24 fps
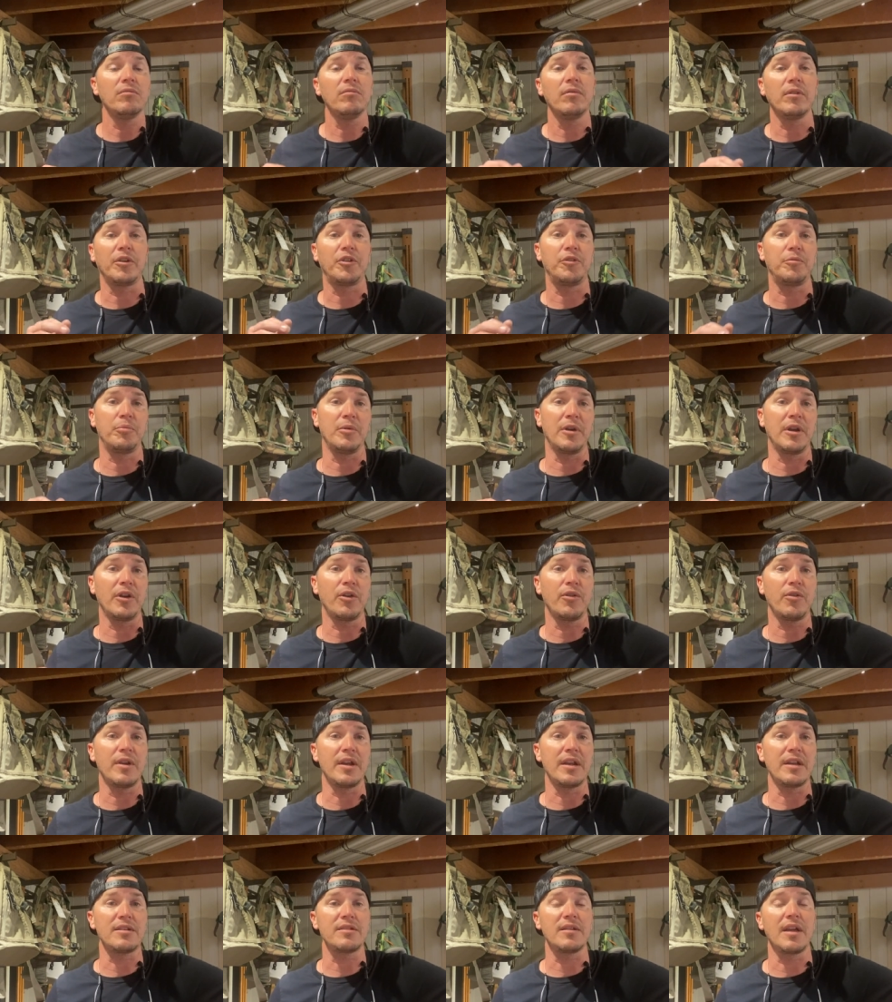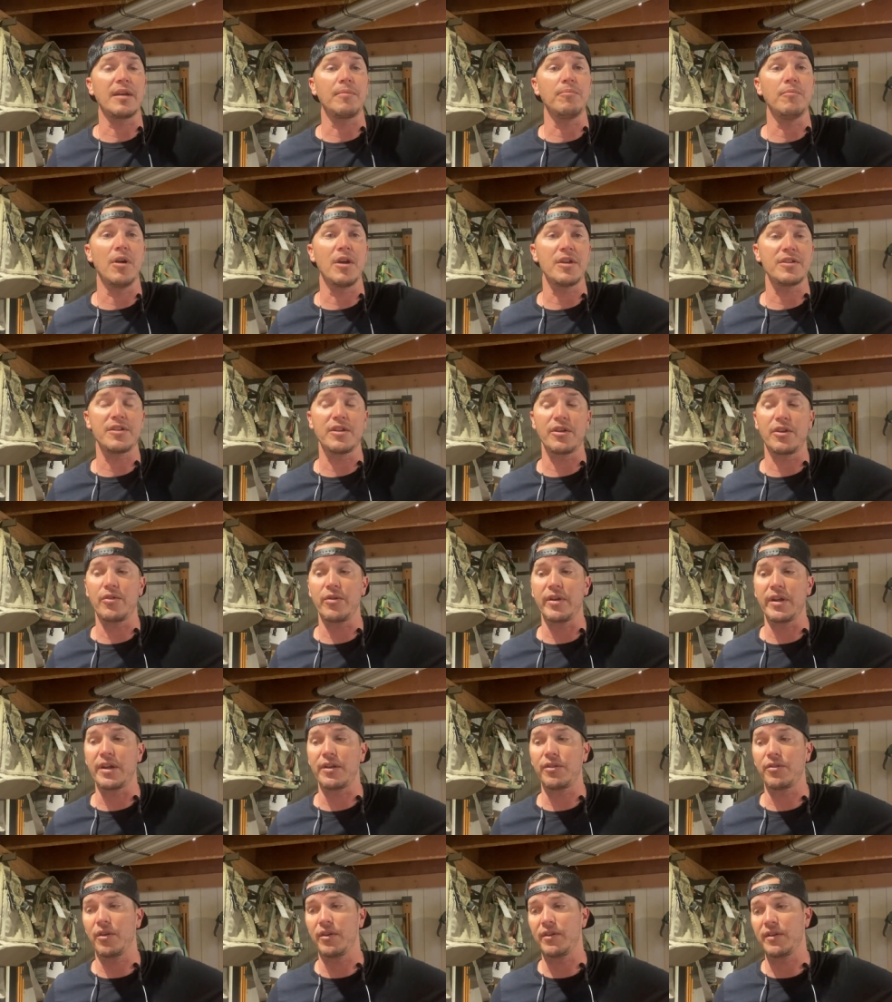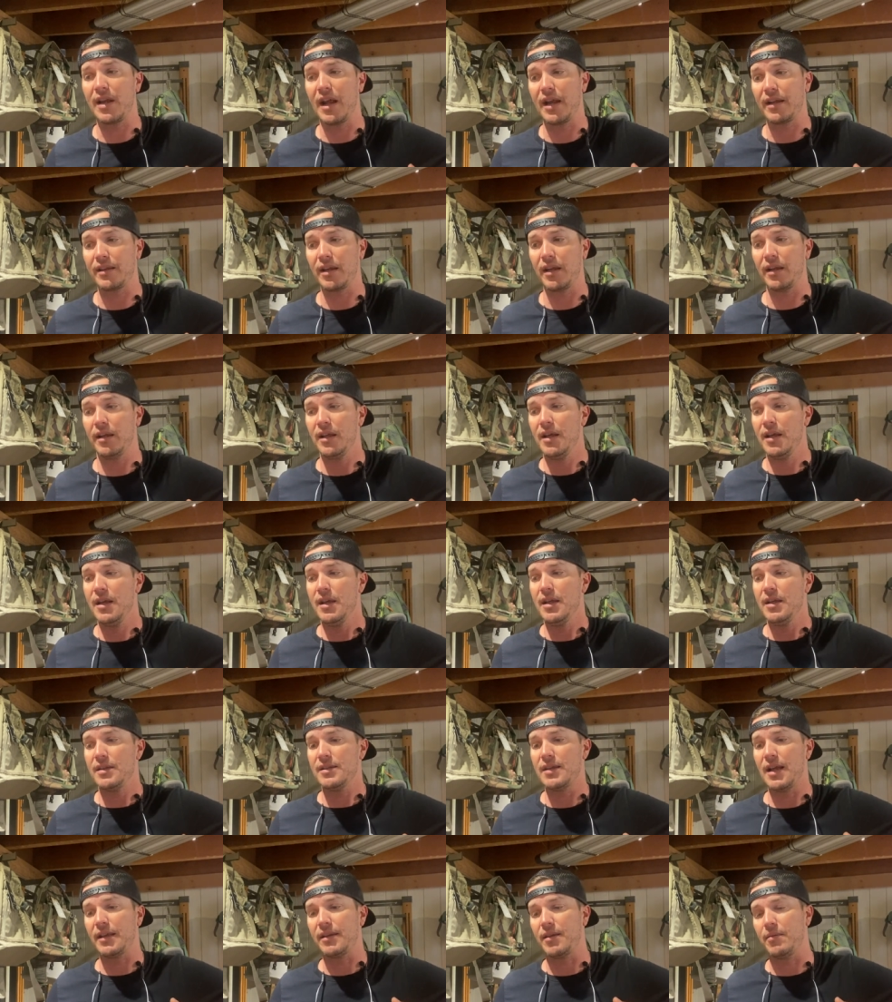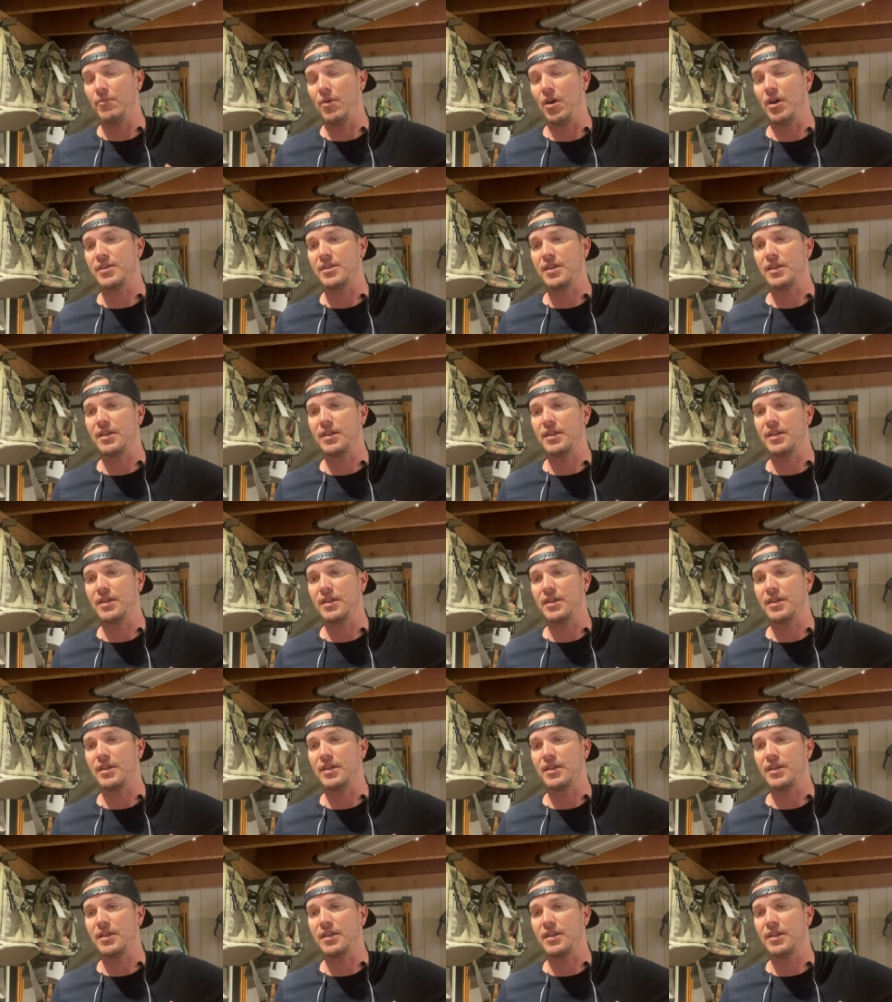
like spring creeks, like Mossy Creek. So it's not that it's not that Mossy